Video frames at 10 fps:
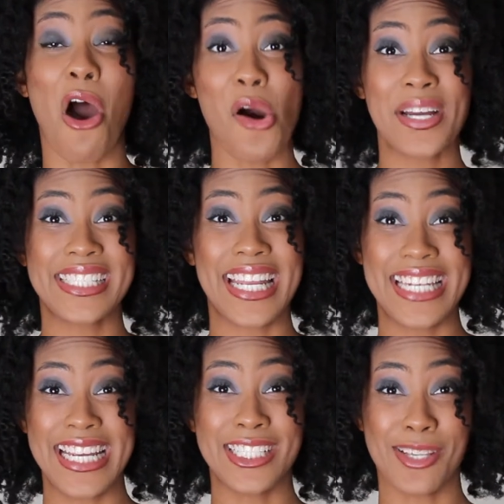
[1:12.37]
always
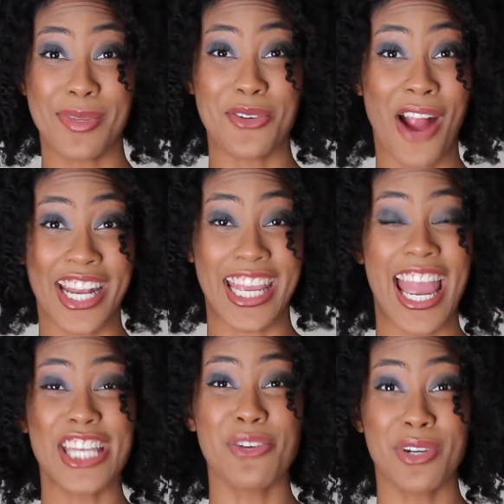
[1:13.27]
need to be ready
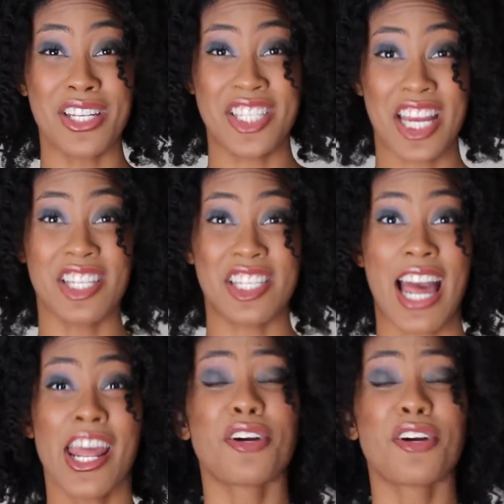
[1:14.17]
and you want to change that.